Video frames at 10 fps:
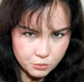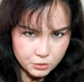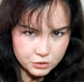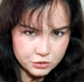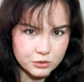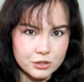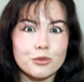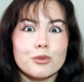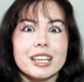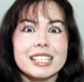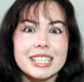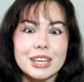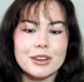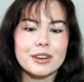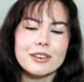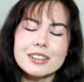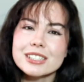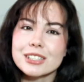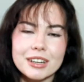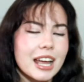corner, so it's really scary.
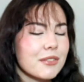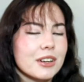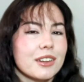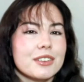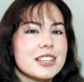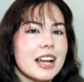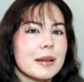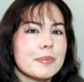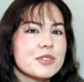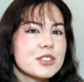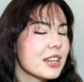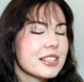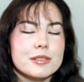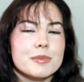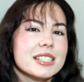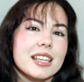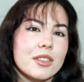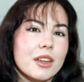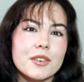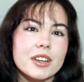Girls don't have a lot of time to enter Miss
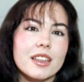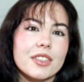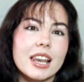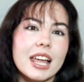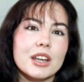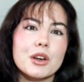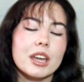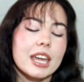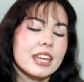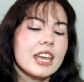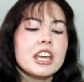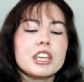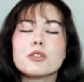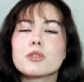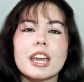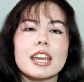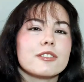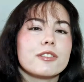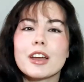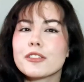South Africa. They're like, okay, you
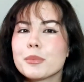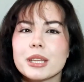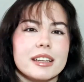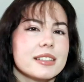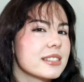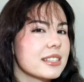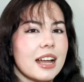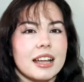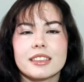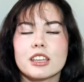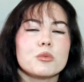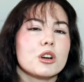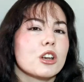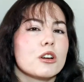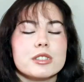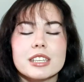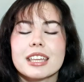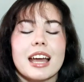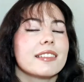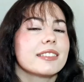get 5 minutes and then we're
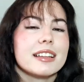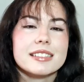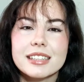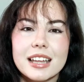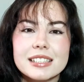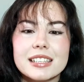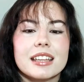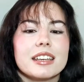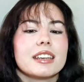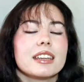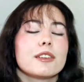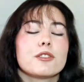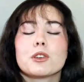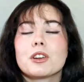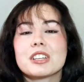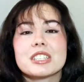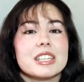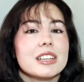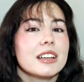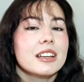closing and that's that. And if you're not
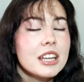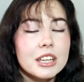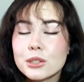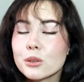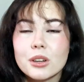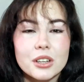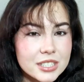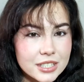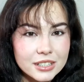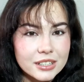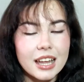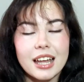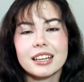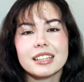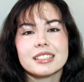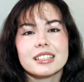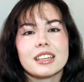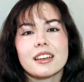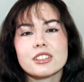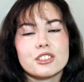here, you're not here. And
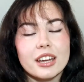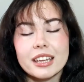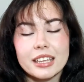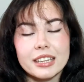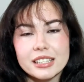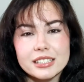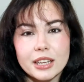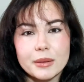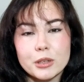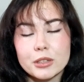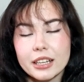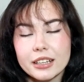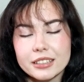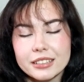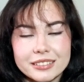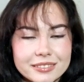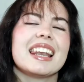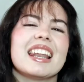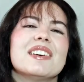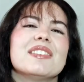yeah, try again next time. Good luck.
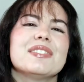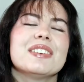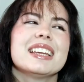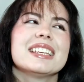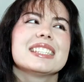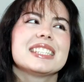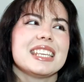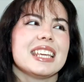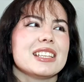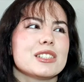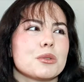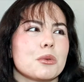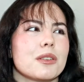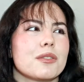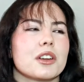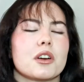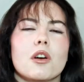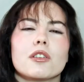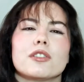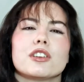I love seeing sort of the
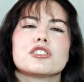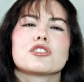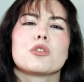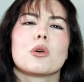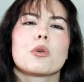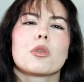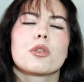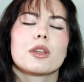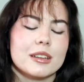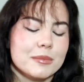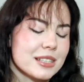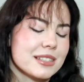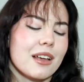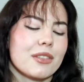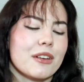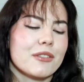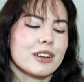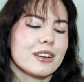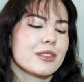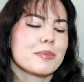confidence growth in Miss South
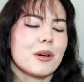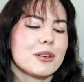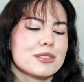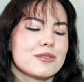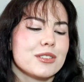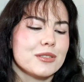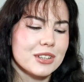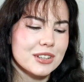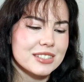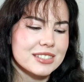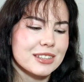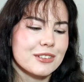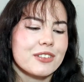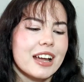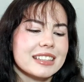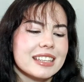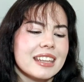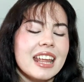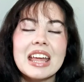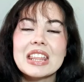Africa the past few years, and the fact
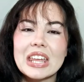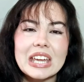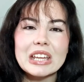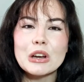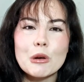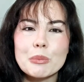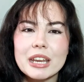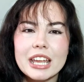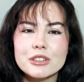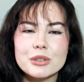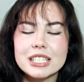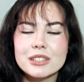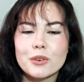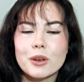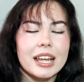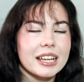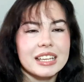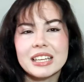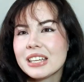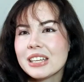that they can open entries for
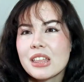like